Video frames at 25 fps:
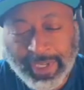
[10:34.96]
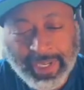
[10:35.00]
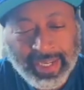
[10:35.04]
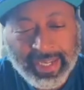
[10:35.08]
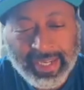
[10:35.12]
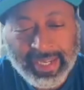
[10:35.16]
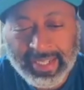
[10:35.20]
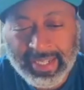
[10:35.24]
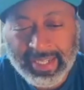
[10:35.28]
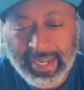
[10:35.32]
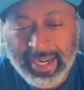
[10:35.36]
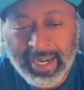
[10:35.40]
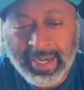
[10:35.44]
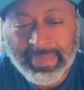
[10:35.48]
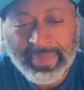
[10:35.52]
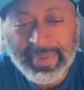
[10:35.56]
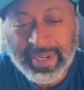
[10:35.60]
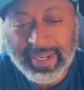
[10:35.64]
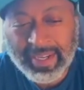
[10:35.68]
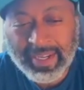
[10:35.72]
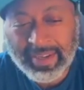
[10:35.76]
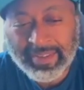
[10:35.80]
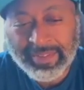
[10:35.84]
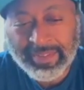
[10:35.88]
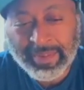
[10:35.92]
than a
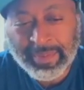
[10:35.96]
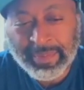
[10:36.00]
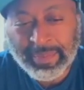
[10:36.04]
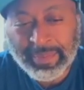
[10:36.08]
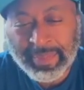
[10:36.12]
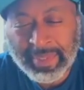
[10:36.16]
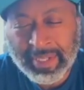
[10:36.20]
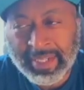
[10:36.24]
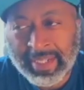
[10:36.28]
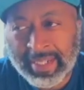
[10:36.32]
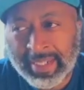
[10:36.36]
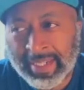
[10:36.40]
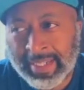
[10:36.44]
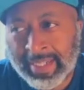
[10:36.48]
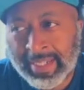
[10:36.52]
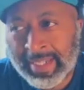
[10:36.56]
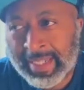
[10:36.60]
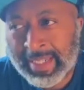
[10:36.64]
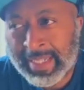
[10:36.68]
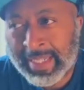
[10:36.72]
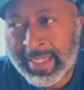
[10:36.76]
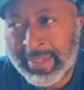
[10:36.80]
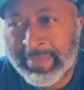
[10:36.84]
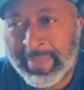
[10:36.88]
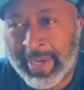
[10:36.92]
couple of them, but
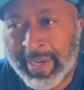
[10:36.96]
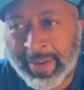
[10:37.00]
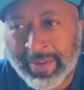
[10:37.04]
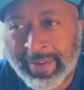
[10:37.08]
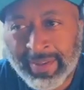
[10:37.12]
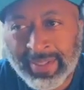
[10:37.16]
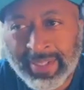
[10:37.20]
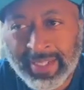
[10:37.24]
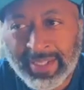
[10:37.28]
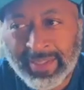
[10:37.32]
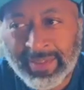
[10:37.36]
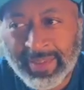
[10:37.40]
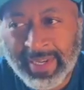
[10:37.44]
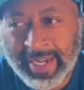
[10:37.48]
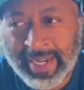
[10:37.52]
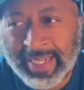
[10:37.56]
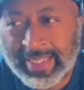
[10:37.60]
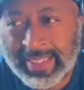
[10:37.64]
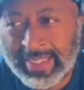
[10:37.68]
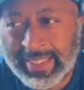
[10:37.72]
you may only write